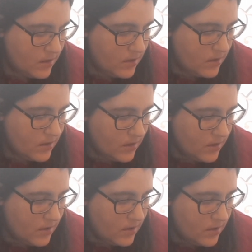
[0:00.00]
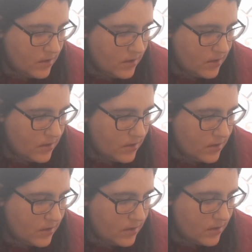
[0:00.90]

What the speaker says: Nobody speaks.